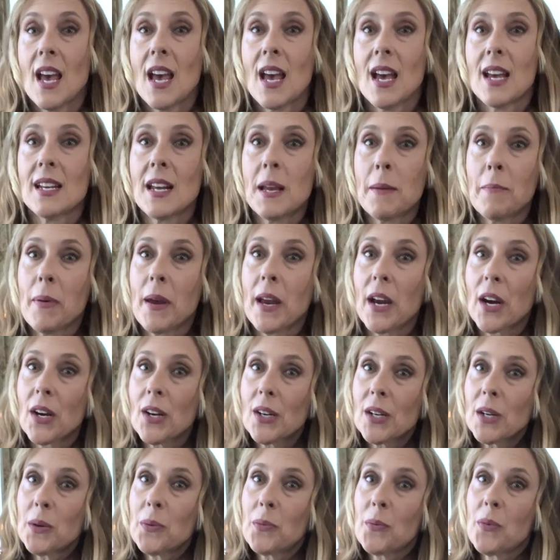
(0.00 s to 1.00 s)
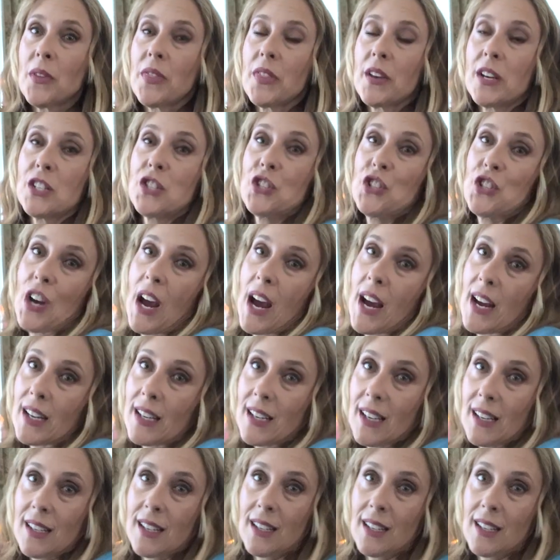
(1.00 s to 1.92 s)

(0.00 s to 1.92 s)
And I paired it with a jacket.